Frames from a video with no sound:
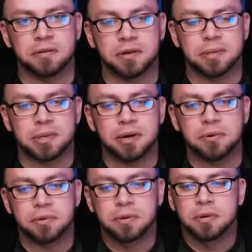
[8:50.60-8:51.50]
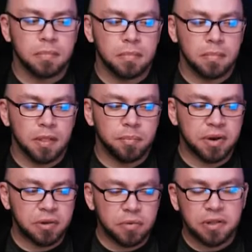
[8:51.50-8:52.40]
things out. But
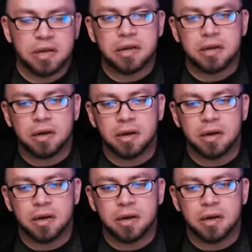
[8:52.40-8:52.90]
it really